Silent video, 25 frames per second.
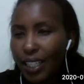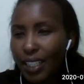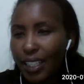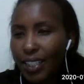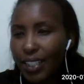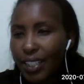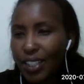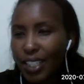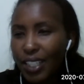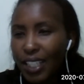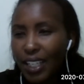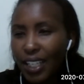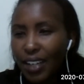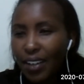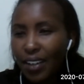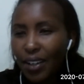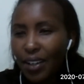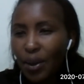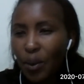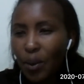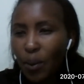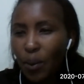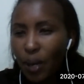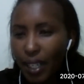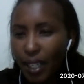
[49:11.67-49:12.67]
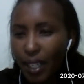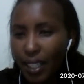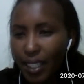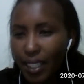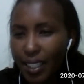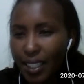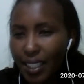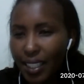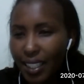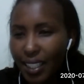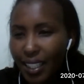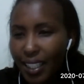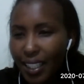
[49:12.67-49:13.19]
engineering
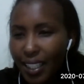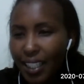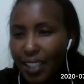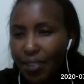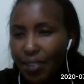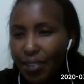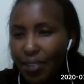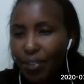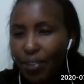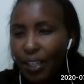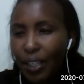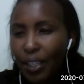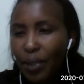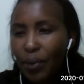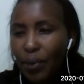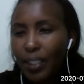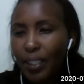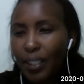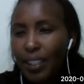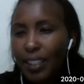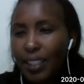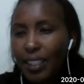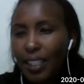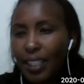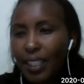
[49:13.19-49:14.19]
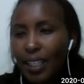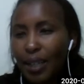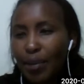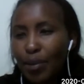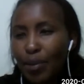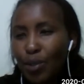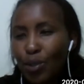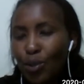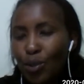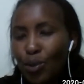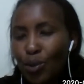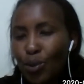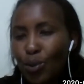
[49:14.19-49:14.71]
works defined when it comes
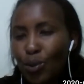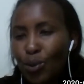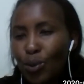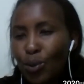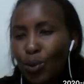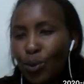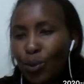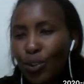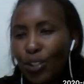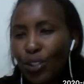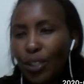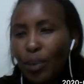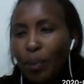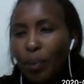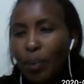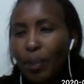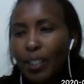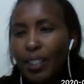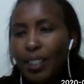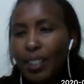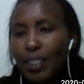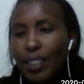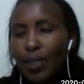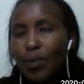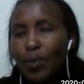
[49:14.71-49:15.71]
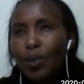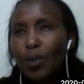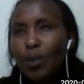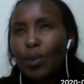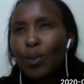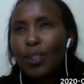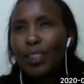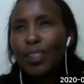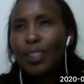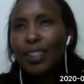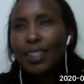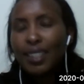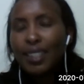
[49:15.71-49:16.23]
to 3%
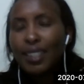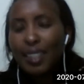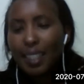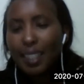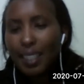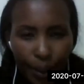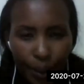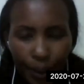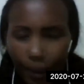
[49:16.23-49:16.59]
withholding tax?